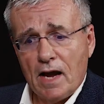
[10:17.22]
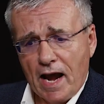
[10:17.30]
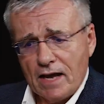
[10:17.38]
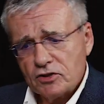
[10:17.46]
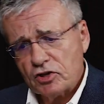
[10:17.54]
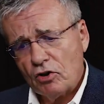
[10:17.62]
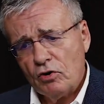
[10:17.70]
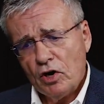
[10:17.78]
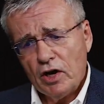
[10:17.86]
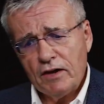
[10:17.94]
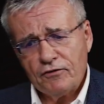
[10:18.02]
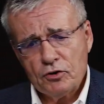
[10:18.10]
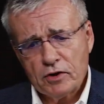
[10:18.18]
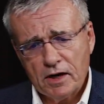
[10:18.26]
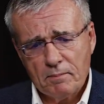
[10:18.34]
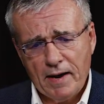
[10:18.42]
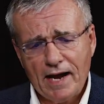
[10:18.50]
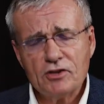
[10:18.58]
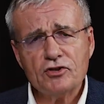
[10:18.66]
And so if you can
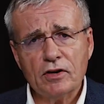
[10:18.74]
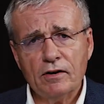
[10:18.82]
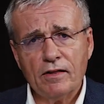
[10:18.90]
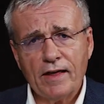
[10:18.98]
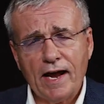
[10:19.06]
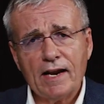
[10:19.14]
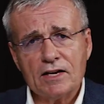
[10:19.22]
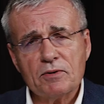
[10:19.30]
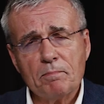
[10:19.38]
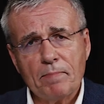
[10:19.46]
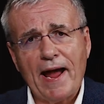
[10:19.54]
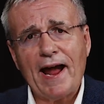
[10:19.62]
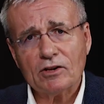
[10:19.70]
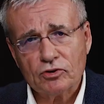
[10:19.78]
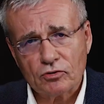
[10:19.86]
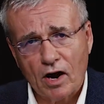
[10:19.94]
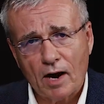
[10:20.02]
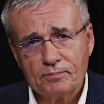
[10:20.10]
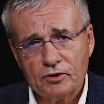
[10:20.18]
imagine that as a
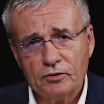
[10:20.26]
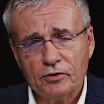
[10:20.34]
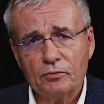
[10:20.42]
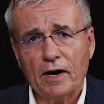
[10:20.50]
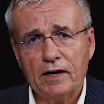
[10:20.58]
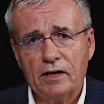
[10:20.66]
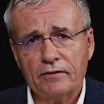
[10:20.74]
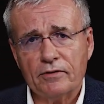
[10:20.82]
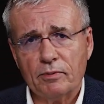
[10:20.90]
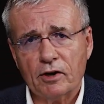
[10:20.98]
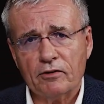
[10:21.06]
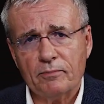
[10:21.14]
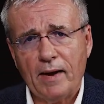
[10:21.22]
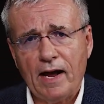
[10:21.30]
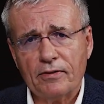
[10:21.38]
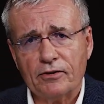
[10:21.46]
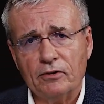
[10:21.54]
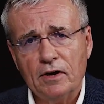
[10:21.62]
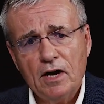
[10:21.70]
backdrop to the writing of the book of
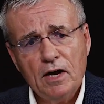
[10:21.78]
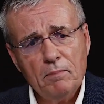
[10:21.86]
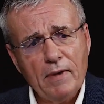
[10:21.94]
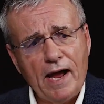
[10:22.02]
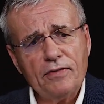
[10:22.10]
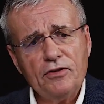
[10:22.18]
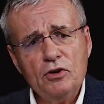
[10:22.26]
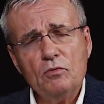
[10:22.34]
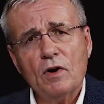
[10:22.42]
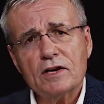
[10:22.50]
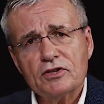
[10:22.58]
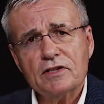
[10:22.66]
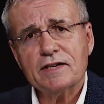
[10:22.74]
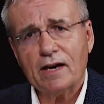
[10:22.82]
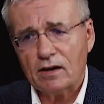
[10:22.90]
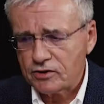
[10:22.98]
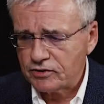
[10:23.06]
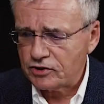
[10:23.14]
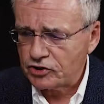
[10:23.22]
Matthew, Matthew wants to
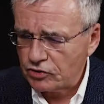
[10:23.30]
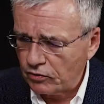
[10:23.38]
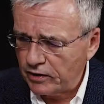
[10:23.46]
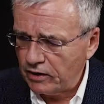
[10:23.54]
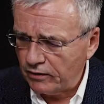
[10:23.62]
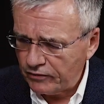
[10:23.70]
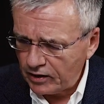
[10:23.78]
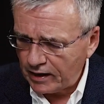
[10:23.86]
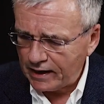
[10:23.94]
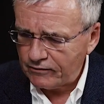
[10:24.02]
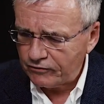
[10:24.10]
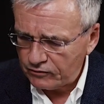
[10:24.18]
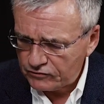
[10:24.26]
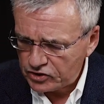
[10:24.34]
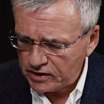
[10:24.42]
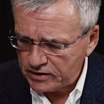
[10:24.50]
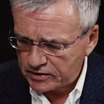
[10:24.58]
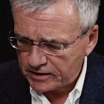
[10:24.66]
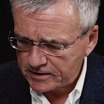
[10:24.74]
tell us the story of the life of
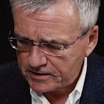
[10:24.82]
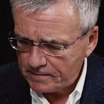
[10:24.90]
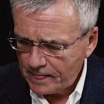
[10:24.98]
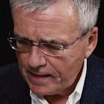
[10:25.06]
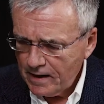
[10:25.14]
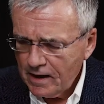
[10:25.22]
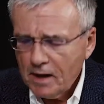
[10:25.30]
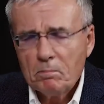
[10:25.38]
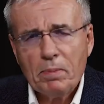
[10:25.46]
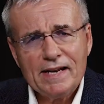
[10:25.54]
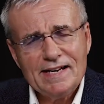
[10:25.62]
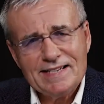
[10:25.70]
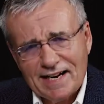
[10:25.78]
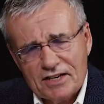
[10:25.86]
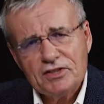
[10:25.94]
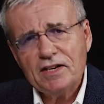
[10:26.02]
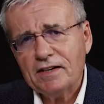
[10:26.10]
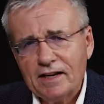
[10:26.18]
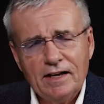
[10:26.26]
Jesus. But he
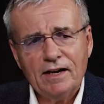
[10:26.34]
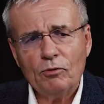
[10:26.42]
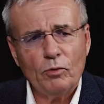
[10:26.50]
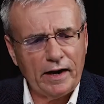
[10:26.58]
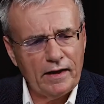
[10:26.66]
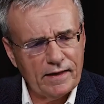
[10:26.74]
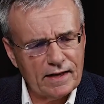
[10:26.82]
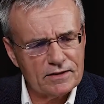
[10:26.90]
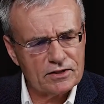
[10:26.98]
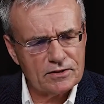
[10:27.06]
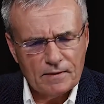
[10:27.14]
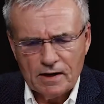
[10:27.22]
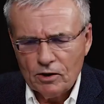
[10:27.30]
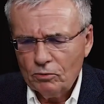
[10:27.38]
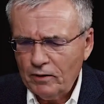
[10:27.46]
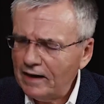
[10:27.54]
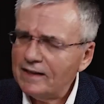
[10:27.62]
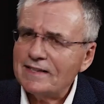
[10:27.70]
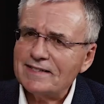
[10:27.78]
does it in a way that's,
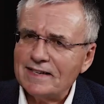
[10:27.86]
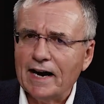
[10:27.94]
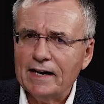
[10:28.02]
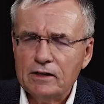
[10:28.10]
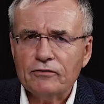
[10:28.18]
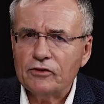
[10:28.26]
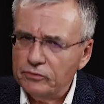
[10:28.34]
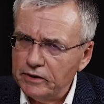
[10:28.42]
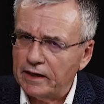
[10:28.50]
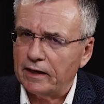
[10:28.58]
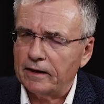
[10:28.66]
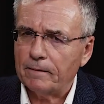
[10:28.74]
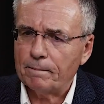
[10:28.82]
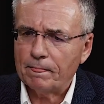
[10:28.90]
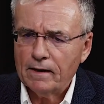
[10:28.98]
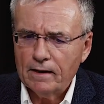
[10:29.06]
well, it's kind of unique.